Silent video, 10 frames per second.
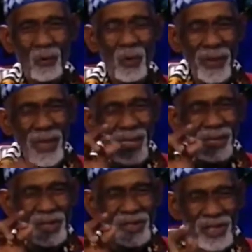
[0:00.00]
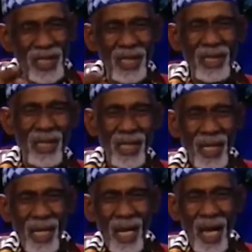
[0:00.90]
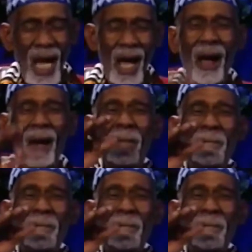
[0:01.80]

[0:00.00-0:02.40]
We begin to see a